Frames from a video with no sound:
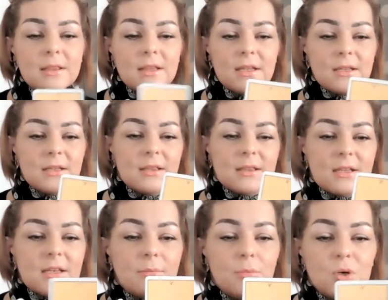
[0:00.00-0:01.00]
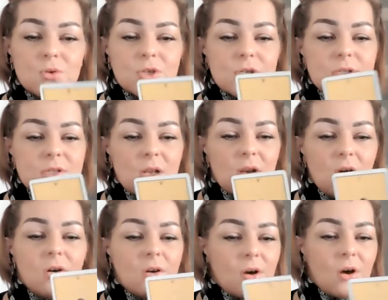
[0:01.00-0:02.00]
The emotions are
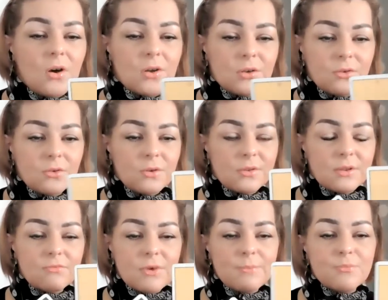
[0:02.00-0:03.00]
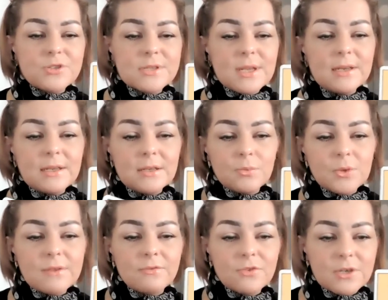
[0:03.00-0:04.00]
long gone that represented
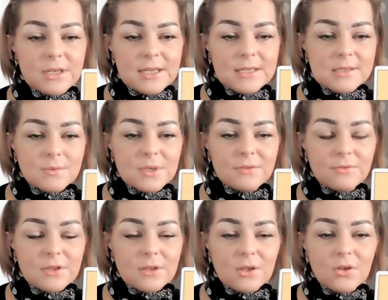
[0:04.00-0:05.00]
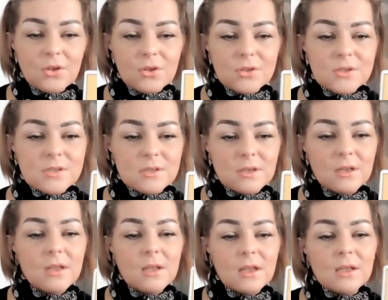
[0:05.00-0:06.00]
whatever it is, whatever the hurts and
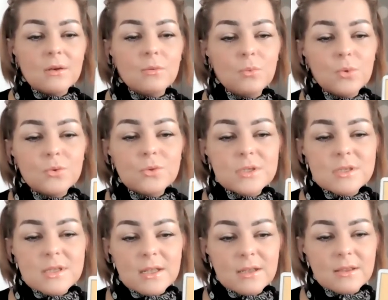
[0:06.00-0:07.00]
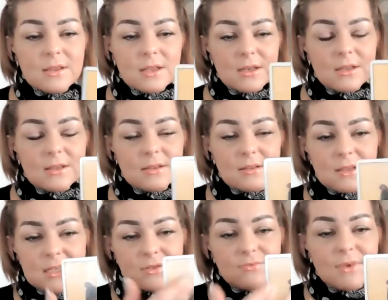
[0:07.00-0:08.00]
wounds that
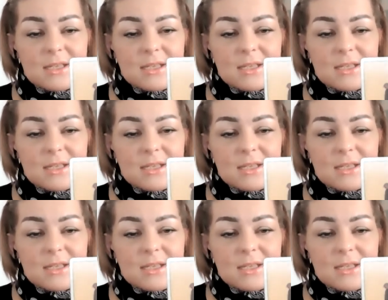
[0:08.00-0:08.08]
this